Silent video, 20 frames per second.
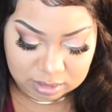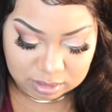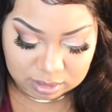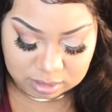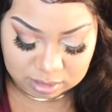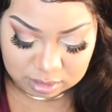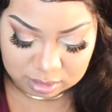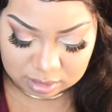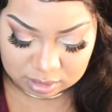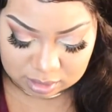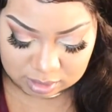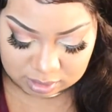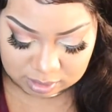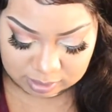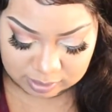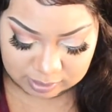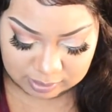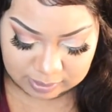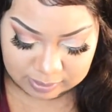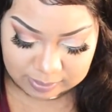
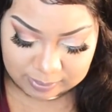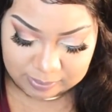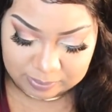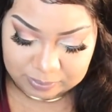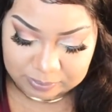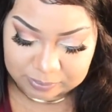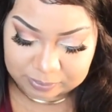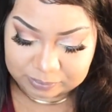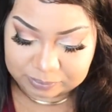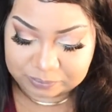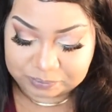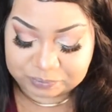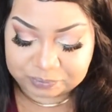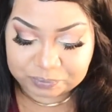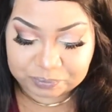[no speech]